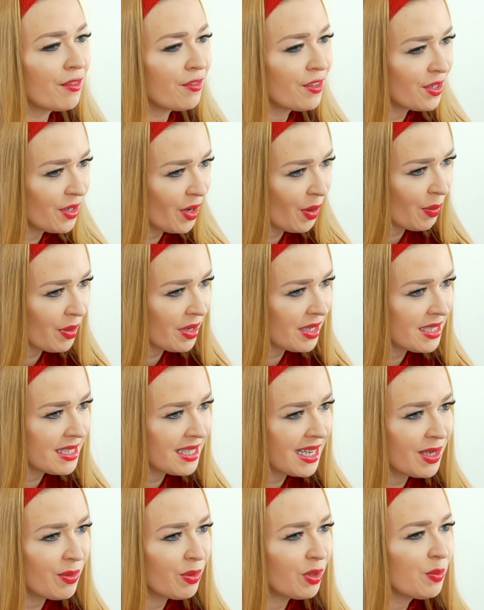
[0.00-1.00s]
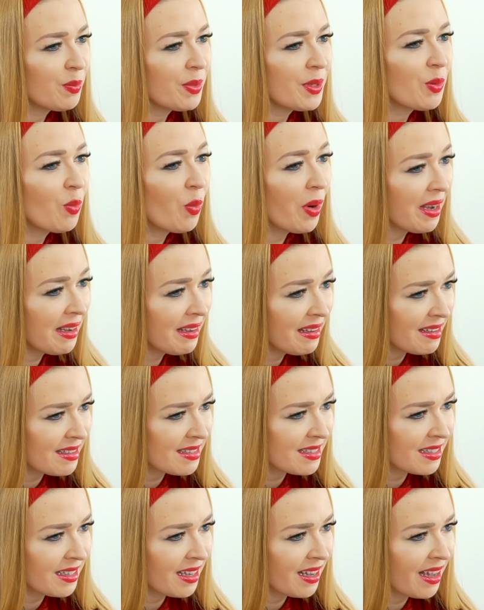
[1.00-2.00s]
If you know it, it will be way
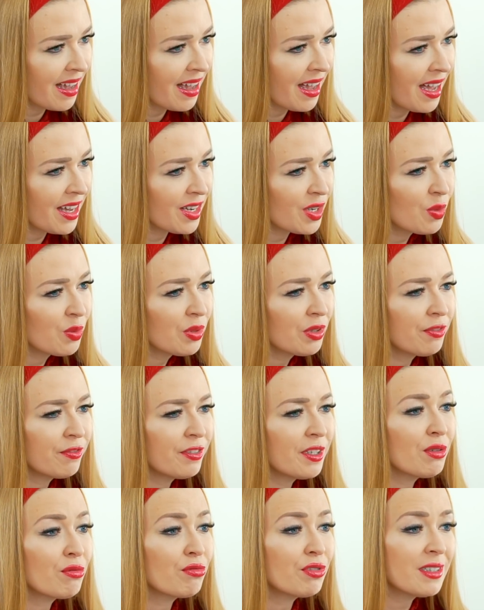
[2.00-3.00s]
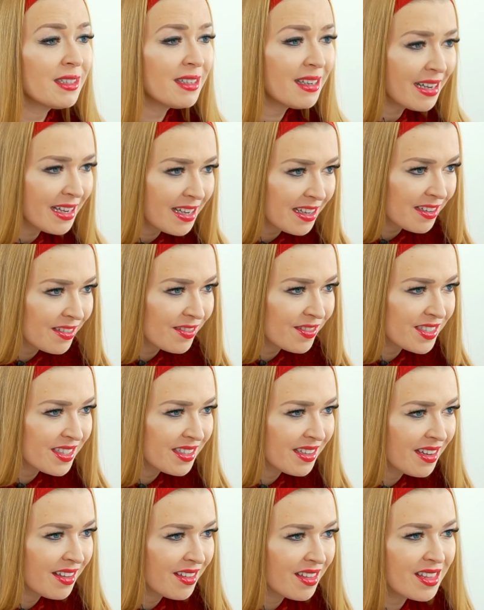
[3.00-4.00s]
easier and you will feel relieved
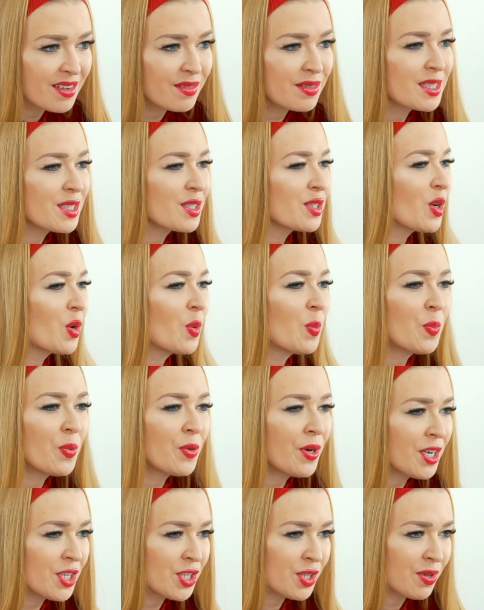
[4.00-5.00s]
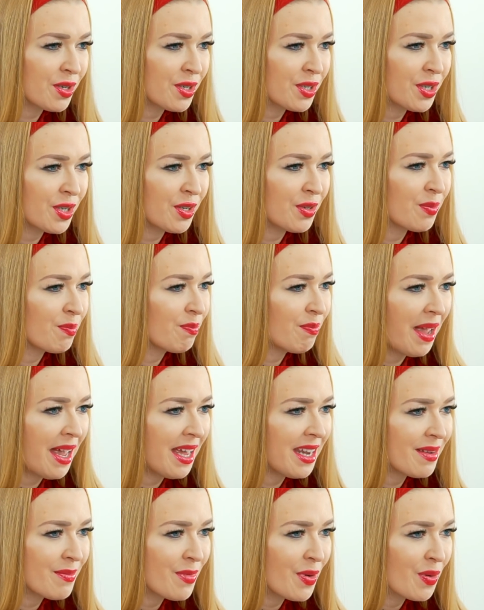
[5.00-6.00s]
that there is no pressure on you
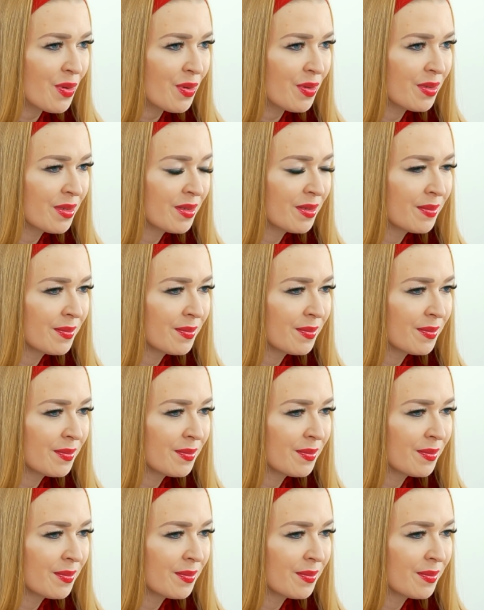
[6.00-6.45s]
anymore.